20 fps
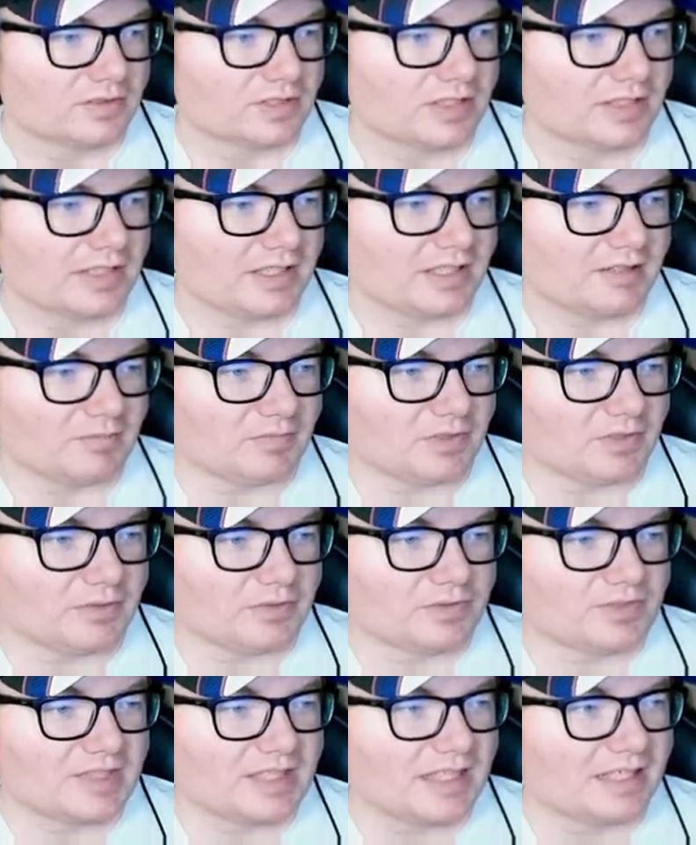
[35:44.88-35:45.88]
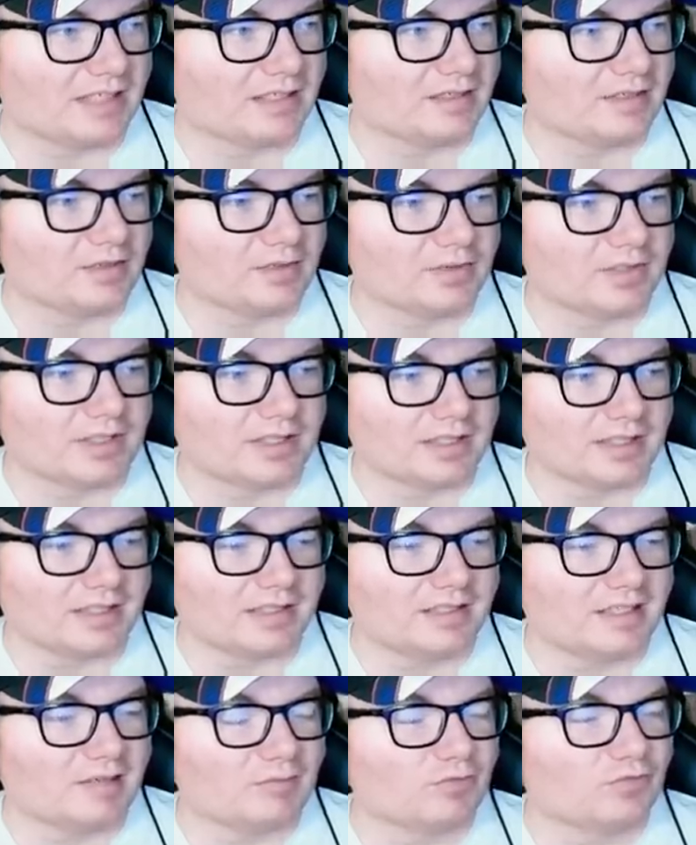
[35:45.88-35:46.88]
Try to get him loose. Can't do it. Going to
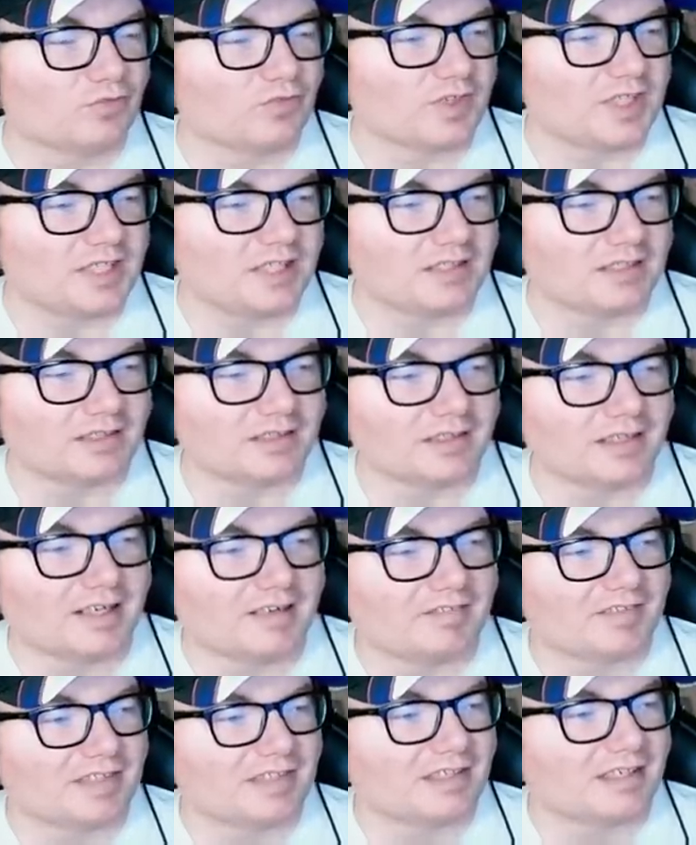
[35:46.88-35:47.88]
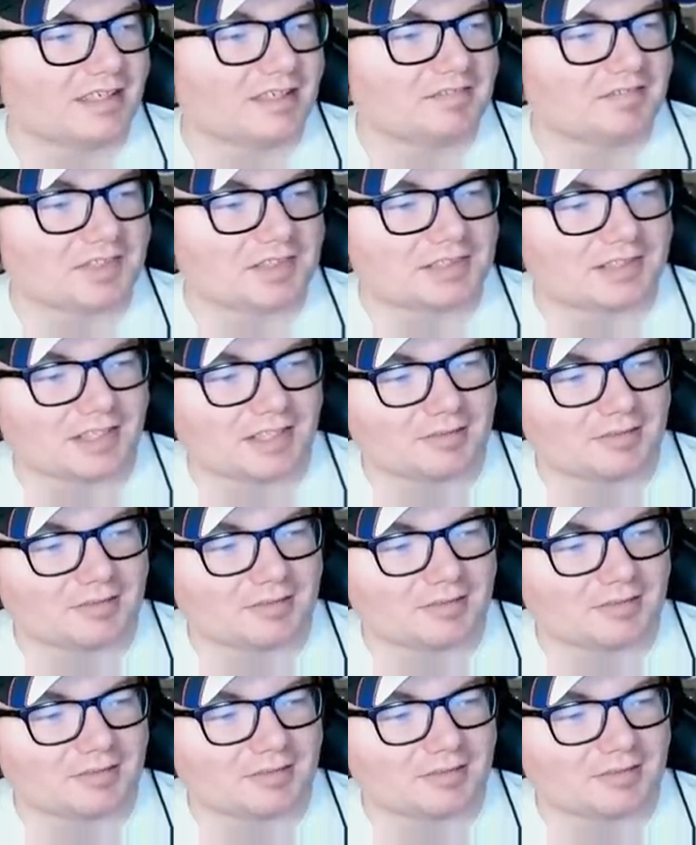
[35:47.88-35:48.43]
end up freaking 11th. Not even